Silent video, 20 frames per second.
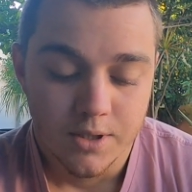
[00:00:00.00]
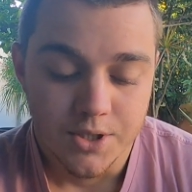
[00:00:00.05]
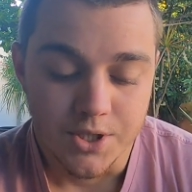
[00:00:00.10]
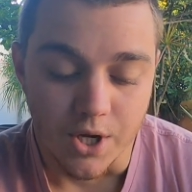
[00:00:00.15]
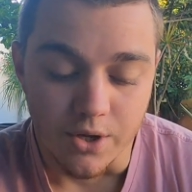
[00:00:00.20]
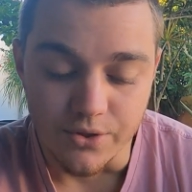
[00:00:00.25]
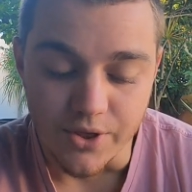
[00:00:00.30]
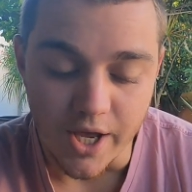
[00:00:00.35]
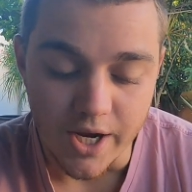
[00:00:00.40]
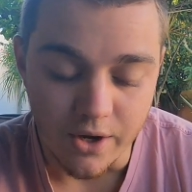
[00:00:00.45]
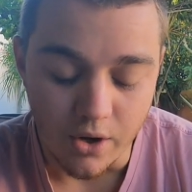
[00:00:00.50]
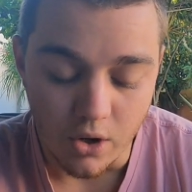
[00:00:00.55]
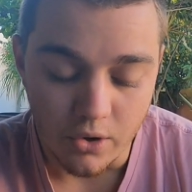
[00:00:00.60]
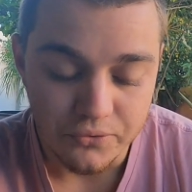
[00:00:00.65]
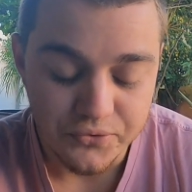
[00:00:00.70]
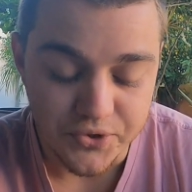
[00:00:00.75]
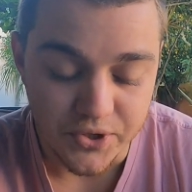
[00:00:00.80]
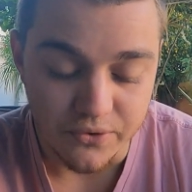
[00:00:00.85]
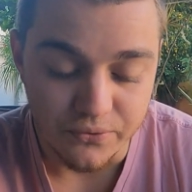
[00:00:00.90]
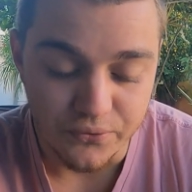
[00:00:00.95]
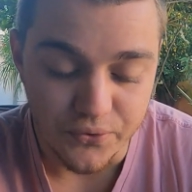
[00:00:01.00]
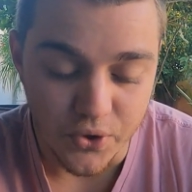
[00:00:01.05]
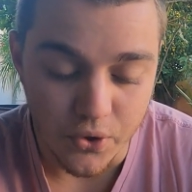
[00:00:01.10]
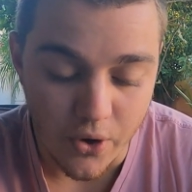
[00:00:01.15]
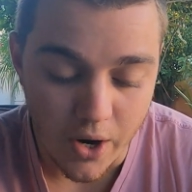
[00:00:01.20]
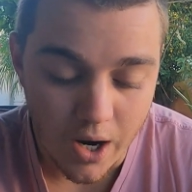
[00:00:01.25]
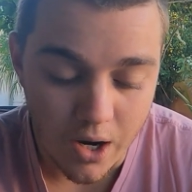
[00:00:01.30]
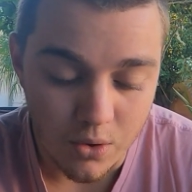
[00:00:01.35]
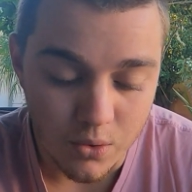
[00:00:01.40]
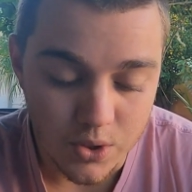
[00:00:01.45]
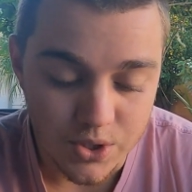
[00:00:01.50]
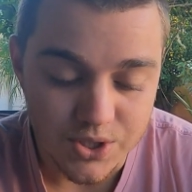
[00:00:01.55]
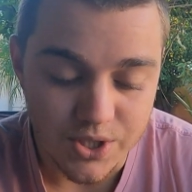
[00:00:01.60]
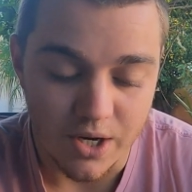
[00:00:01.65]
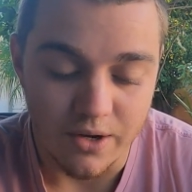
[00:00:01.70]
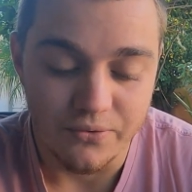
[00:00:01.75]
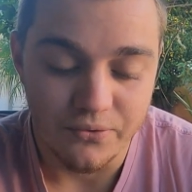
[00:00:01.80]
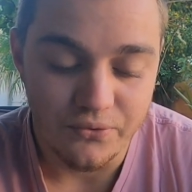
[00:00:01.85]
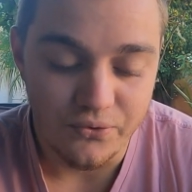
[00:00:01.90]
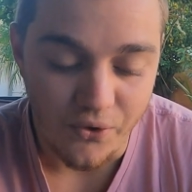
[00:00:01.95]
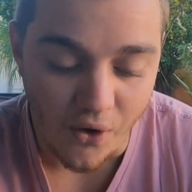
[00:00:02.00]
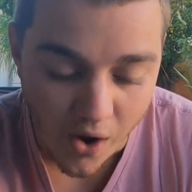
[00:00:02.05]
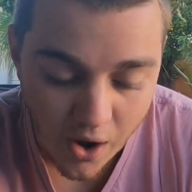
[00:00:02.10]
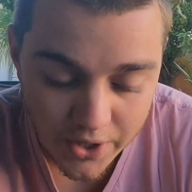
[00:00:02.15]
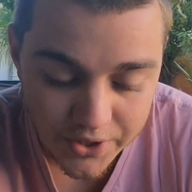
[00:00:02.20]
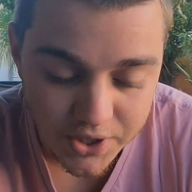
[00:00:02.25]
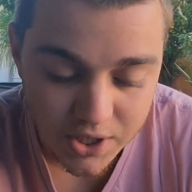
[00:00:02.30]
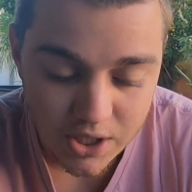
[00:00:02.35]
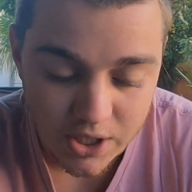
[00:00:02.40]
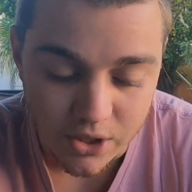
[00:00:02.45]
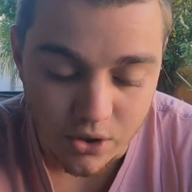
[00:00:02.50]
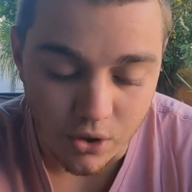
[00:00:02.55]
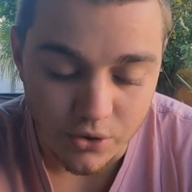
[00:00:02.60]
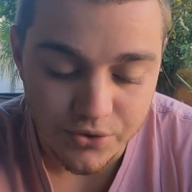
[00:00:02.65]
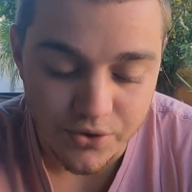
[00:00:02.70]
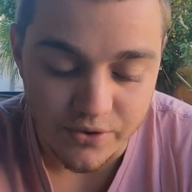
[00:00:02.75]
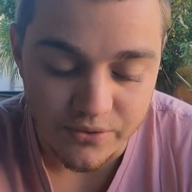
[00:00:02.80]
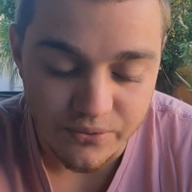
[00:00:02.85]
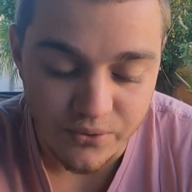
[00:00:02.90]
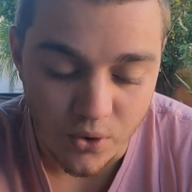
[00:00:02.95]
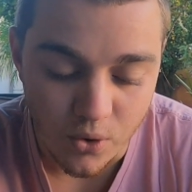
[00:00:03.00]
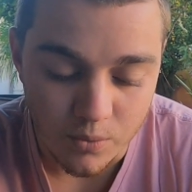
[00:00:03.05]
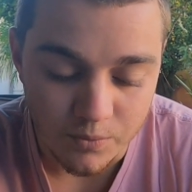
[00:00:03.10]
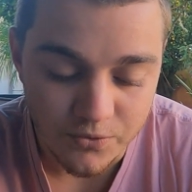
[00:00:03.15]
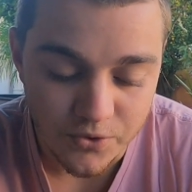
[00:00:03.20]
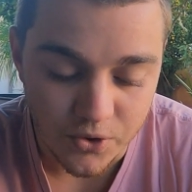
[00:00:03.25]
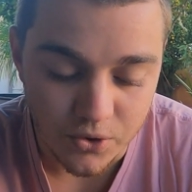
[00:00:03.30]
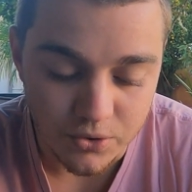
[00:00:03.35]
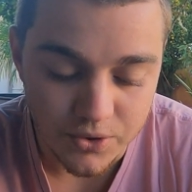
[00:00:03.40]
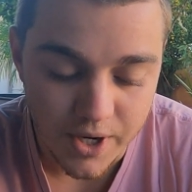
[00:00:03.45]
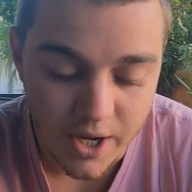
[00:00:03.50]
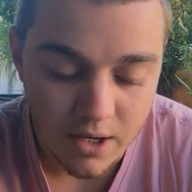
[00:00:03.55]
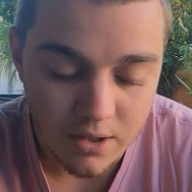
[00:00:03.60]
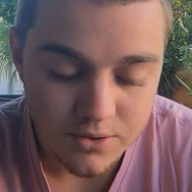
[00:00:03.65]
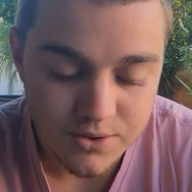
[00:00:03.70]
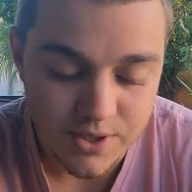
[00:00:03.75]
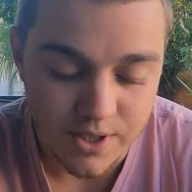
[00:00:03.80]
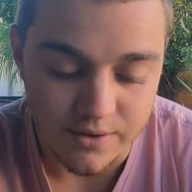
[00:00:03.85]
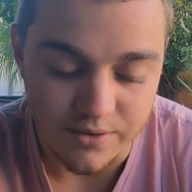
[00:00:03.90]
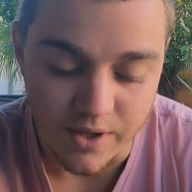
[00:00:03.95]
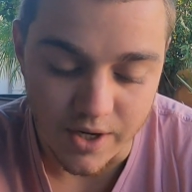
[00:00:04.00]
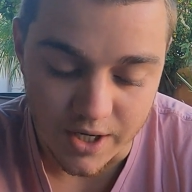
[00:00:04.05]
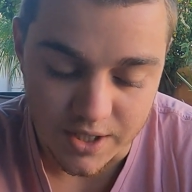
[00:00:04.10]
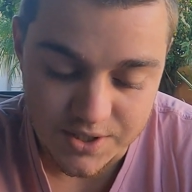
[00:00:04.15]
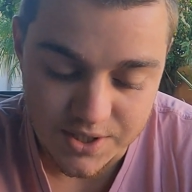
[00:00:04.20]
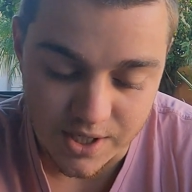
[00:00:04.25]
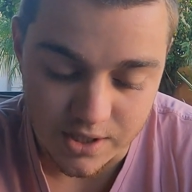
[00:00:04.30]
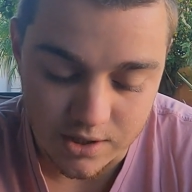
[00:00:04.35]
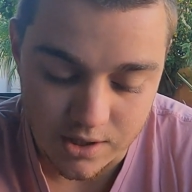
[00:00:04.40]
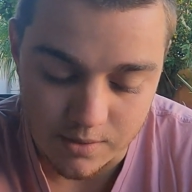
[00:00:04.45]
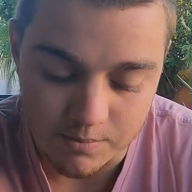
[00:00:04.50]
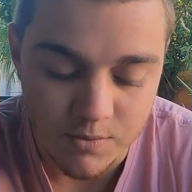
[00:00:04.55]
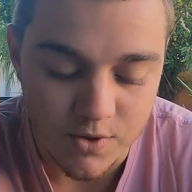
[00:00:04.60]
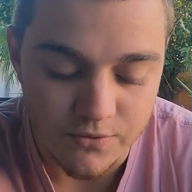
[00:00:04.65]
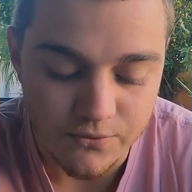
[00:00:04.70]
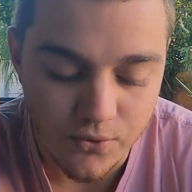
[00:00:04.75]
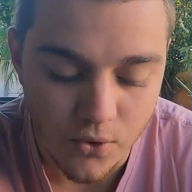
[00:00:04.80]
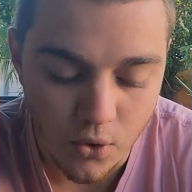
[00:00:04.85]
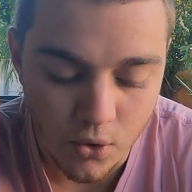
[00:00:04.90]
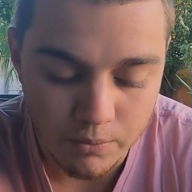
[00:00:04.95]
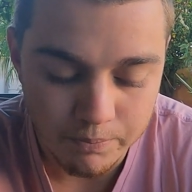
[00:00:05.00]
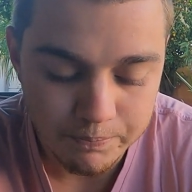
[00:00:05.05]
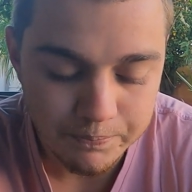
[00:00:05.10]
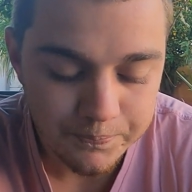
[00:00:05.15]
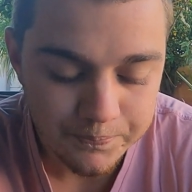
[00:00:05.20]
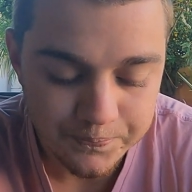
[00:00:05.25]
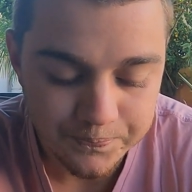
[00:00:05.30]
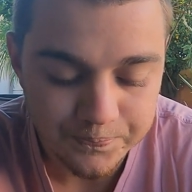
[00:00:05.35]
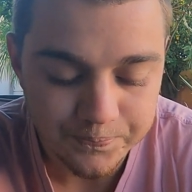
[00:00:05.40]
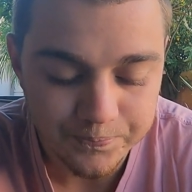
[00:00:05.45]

So then after a few hours I finally got the form filled out, and then I sent in the form.